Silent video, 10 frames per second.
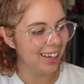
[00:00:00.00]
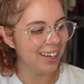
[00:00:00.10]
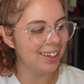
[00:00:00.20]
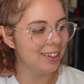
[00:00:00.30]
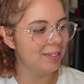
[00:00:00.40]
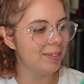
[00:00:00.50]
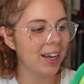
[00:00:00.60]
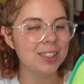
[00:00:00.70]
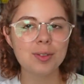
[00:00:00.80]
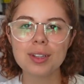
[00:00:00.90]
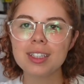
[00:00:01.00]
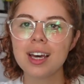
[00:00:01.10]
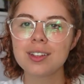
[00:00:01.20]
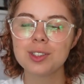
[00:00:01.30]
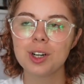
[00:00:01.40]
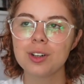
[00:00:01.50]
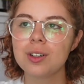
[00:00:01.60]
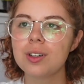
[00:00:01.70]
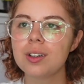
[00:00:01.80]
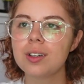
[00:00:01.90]
I do want the other
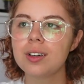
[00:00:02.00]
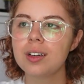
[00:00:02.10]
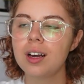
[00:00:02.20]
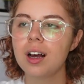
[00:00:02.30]
turtle,